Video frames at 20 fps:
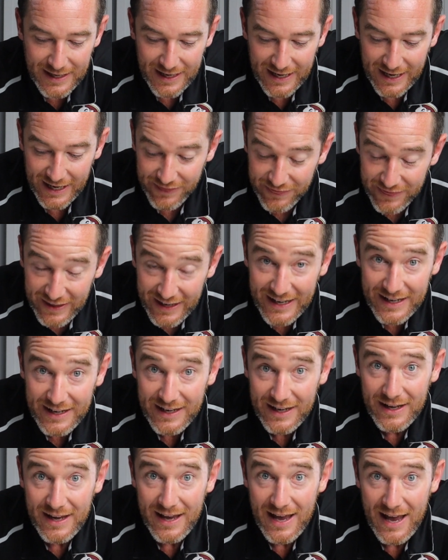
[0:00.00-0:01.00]
And
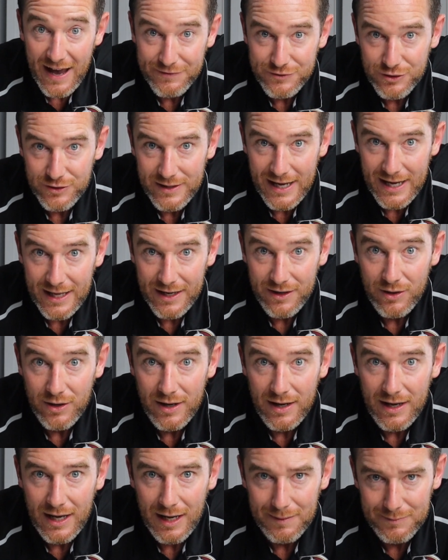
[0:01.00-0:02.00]
then after
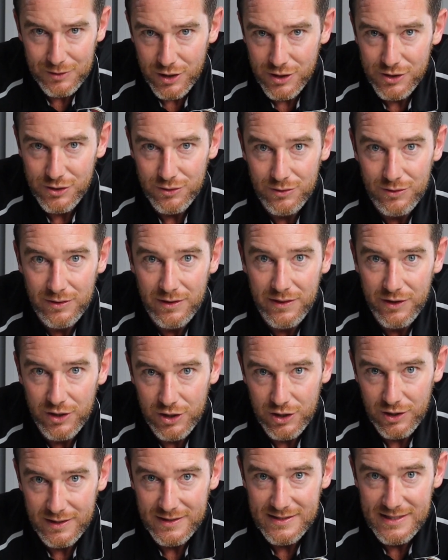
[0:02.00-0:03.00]
that, I'm going to do the
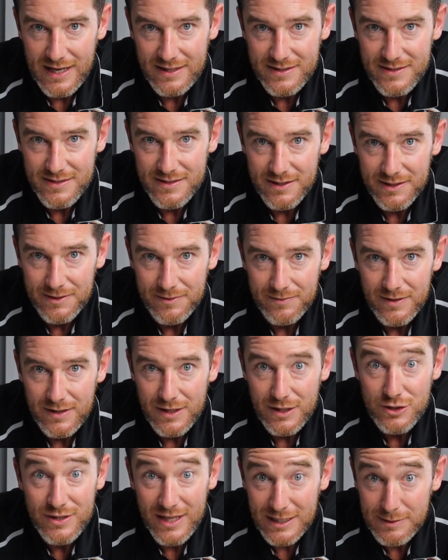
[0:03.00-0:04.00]
cook test.
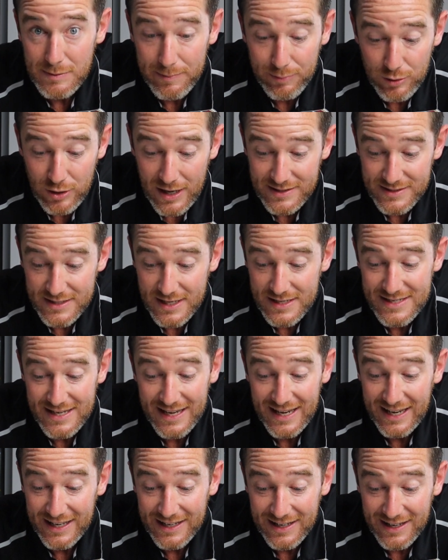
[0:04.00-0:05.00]
So that's my process
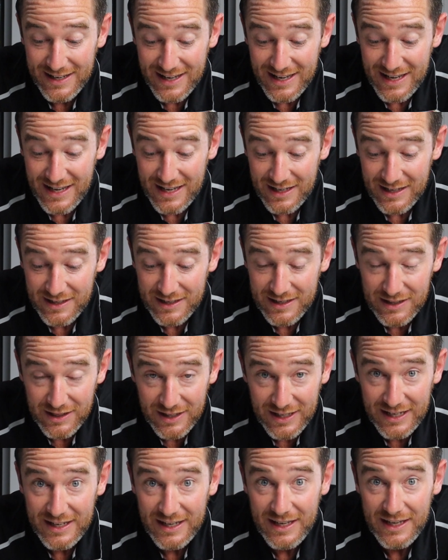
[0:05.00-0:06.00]
in
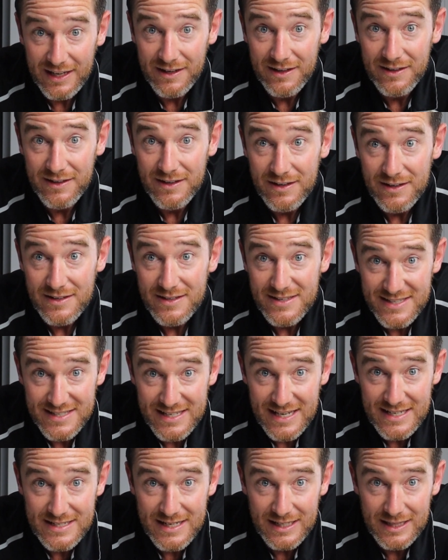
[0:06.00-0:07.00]
cleaning,
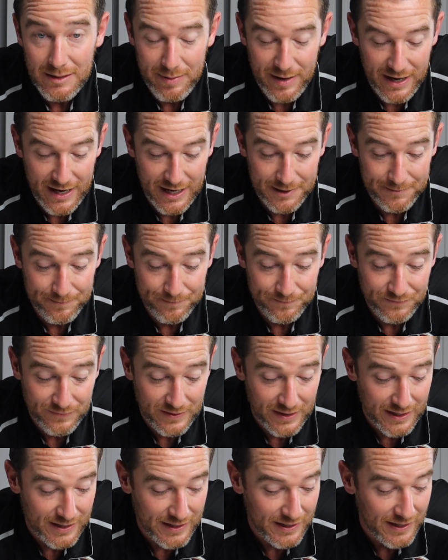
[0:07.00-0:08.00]
seasoning the pan,
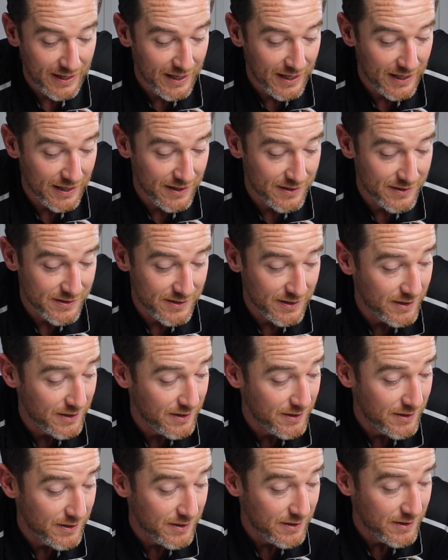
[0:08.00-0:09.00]
and
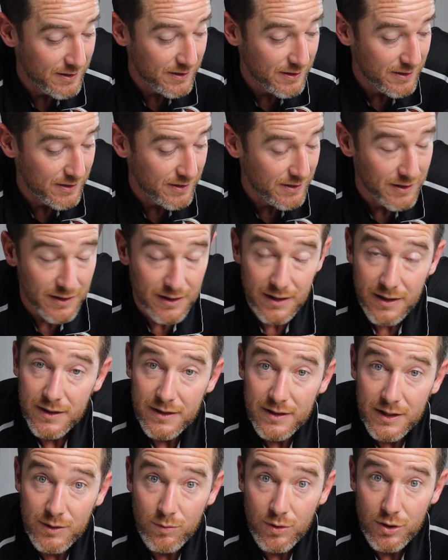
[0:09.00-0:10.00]

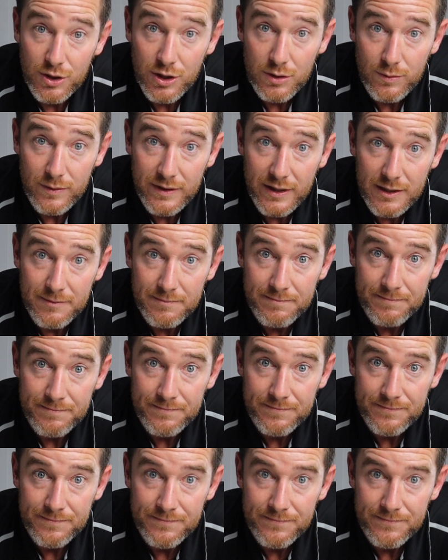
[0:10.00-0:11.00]
we'll cook with it.
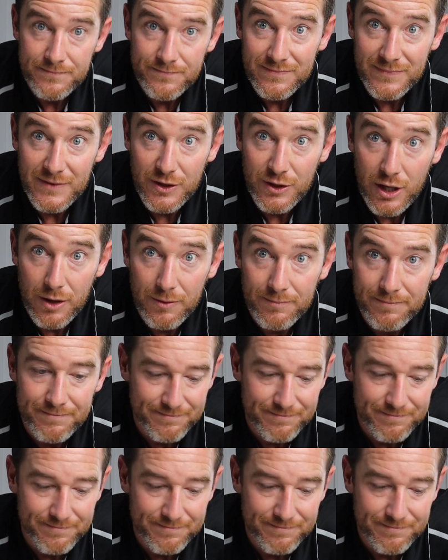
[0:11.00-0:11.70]
There you go.